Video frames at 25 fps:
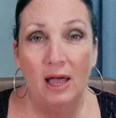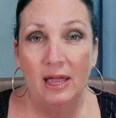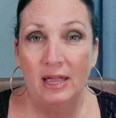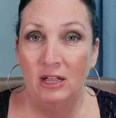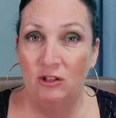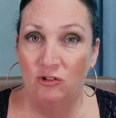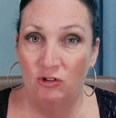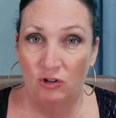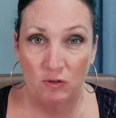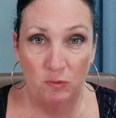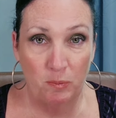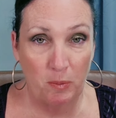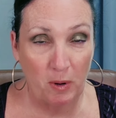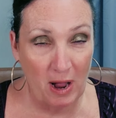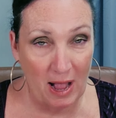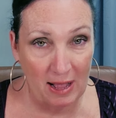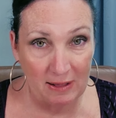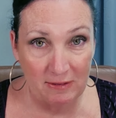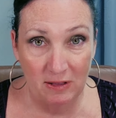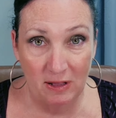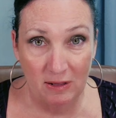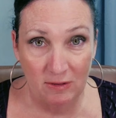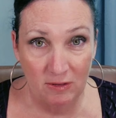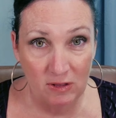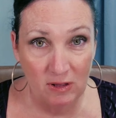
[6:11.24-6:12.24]
It just
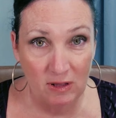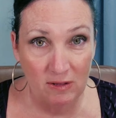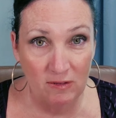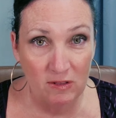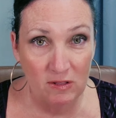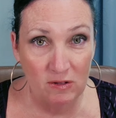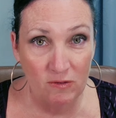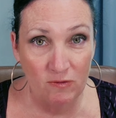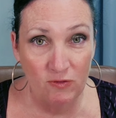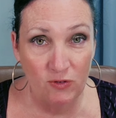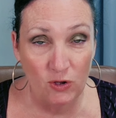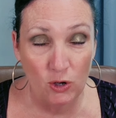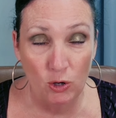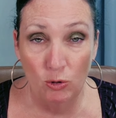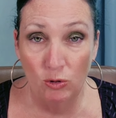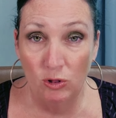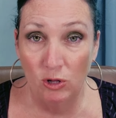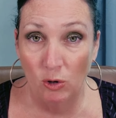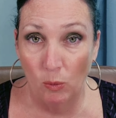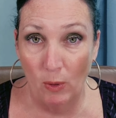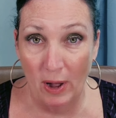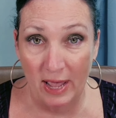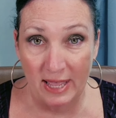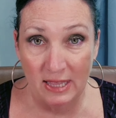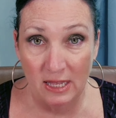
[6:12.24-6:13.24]
processes the food
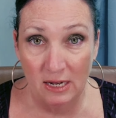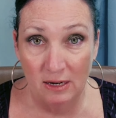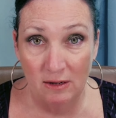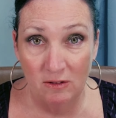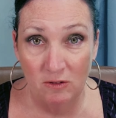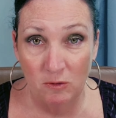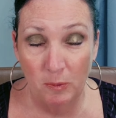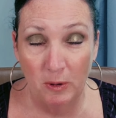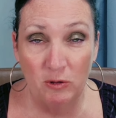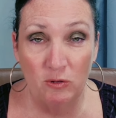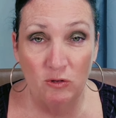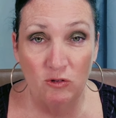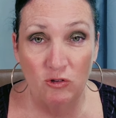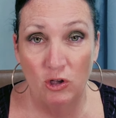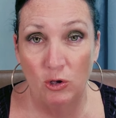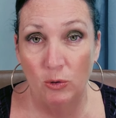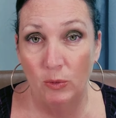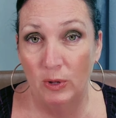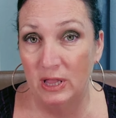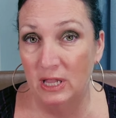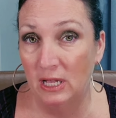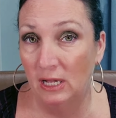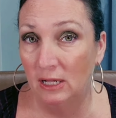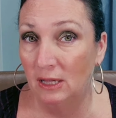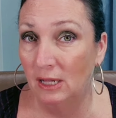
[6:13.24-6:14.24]
the way that it's supposed to.
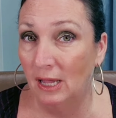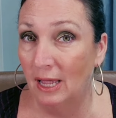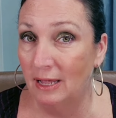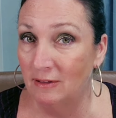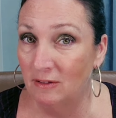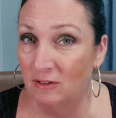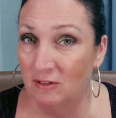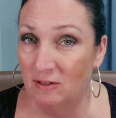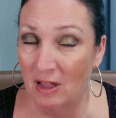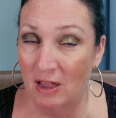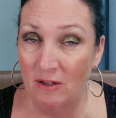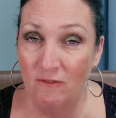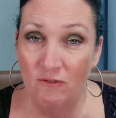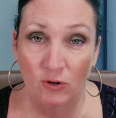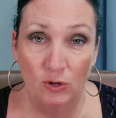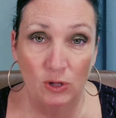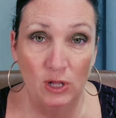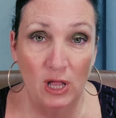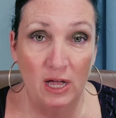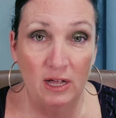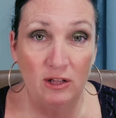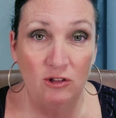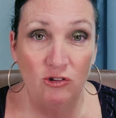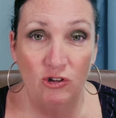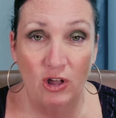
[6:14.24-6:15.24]
And then let's say for
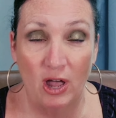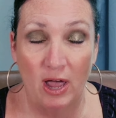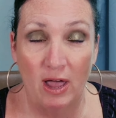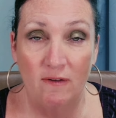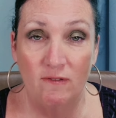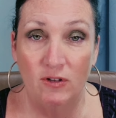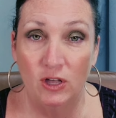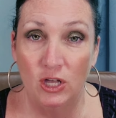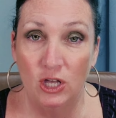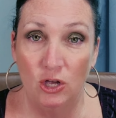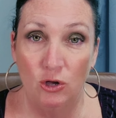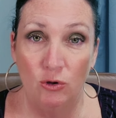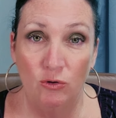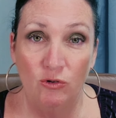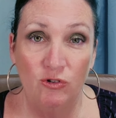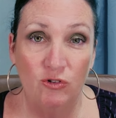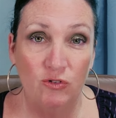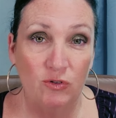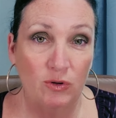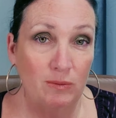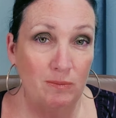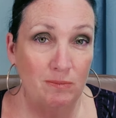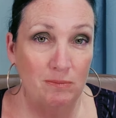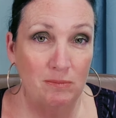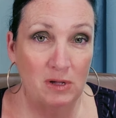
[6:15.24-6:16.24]
lunch, I have a
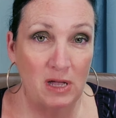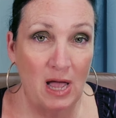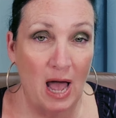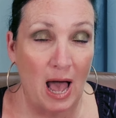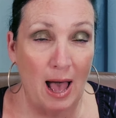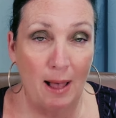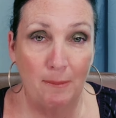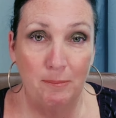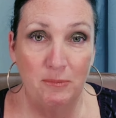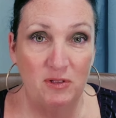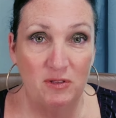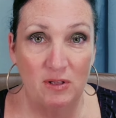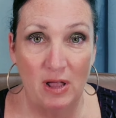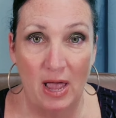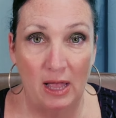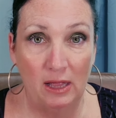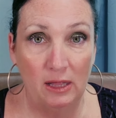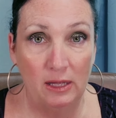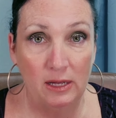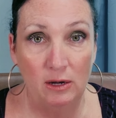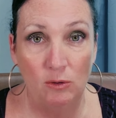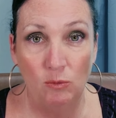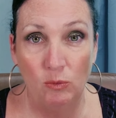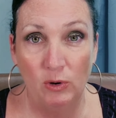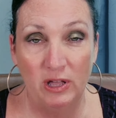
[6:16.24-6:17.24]
huge Cobb
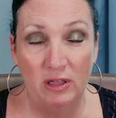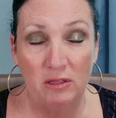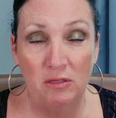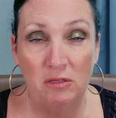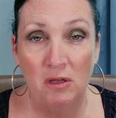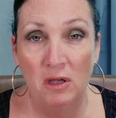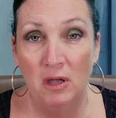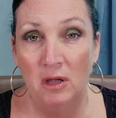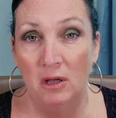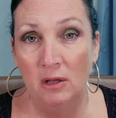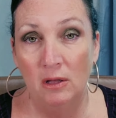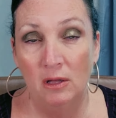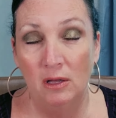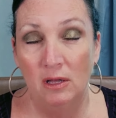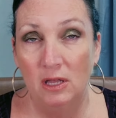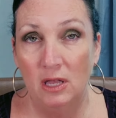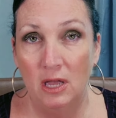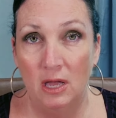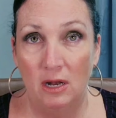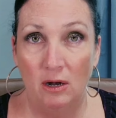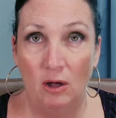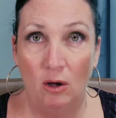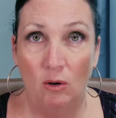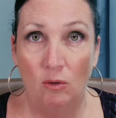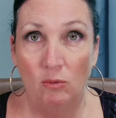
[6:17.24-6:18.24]
salad with,
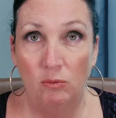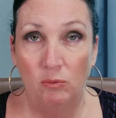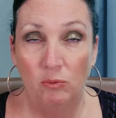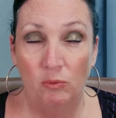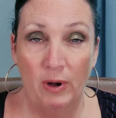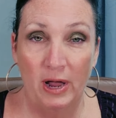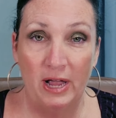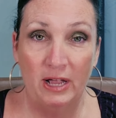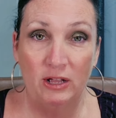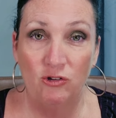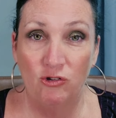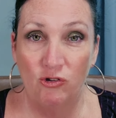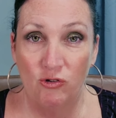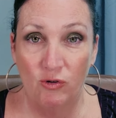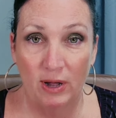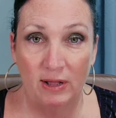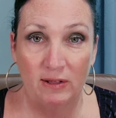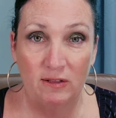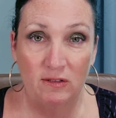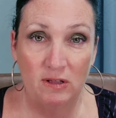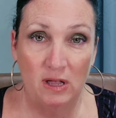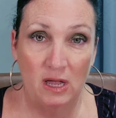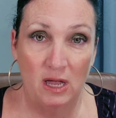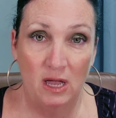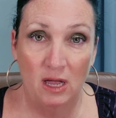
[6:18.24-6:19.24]
you know, ranch
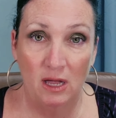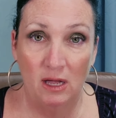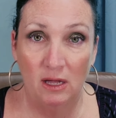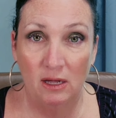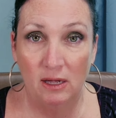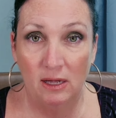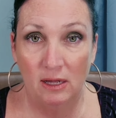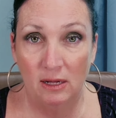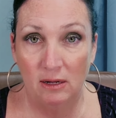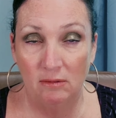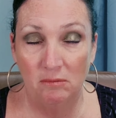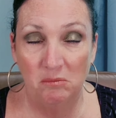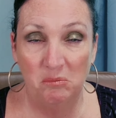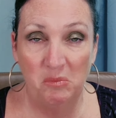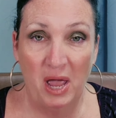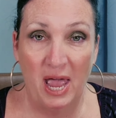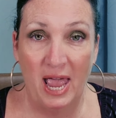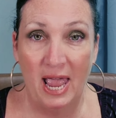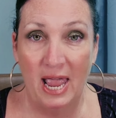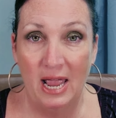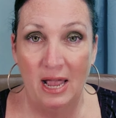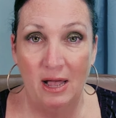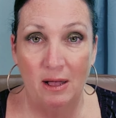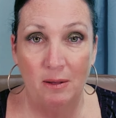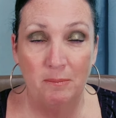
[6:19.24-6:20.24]
dressing and
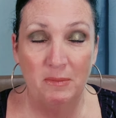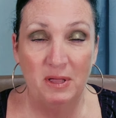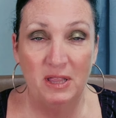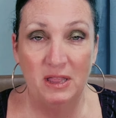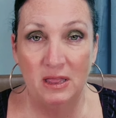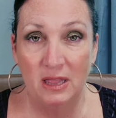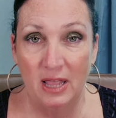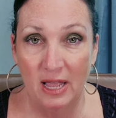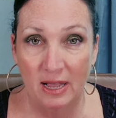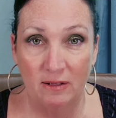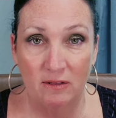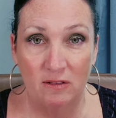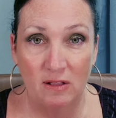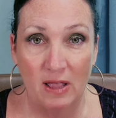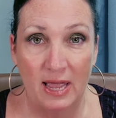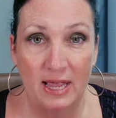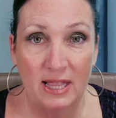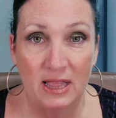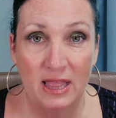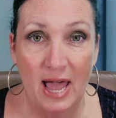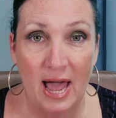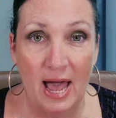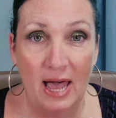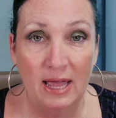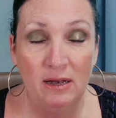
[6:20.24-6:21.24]
ham and things
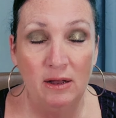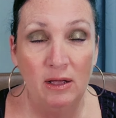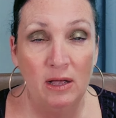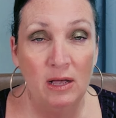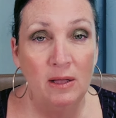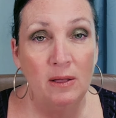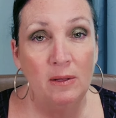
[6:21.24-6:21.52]
like that.